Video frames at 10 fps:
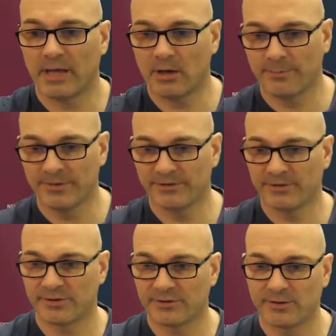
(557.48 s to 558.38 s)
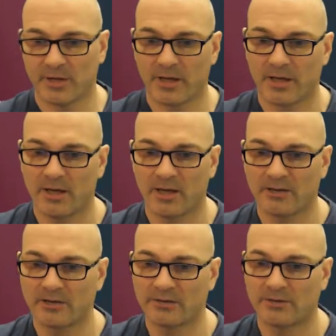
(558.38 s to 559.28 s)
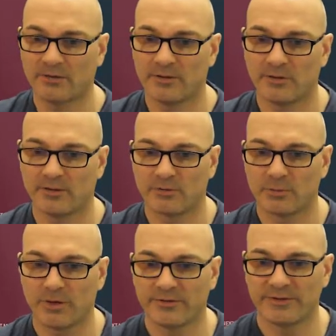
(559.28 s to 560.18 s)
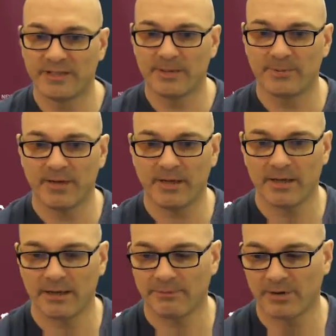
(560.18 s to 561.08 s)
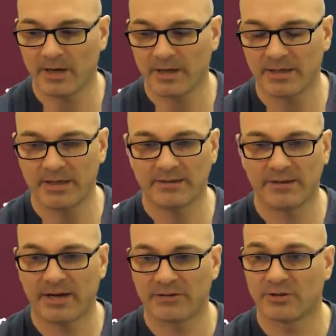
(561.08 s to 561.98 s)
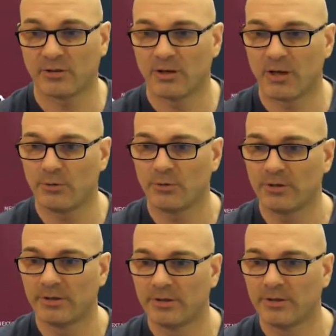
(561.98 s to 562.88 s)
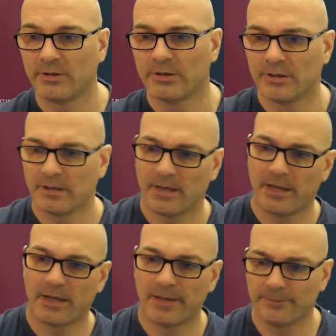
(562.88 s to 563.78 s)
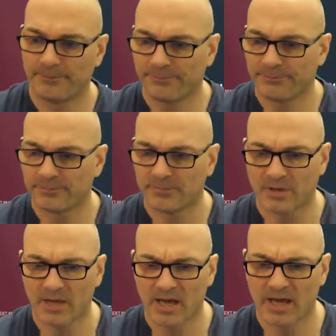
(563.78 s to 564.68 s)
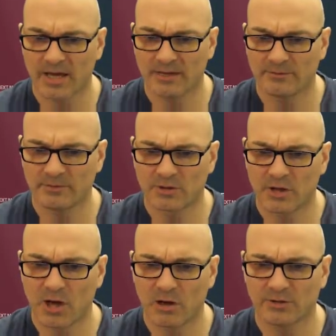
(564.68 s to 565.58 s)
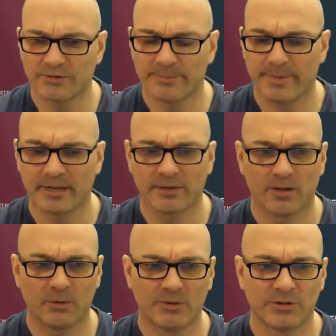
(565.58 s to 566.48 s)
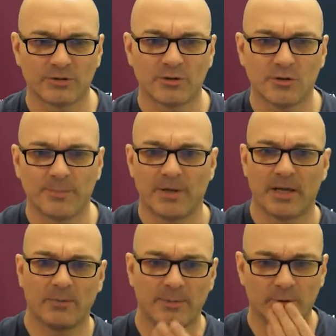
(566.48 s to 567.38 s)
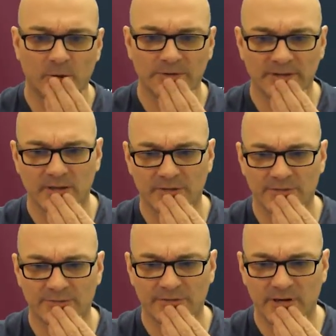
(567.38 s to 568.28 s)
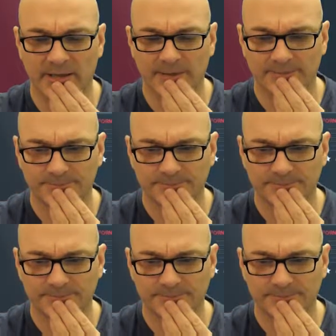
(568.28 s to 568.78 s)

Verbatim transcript: our business. Uh, Tuanzebe and Riley, they're out on loan. Um, and Carlos Magno, which is another player we brought in on a free,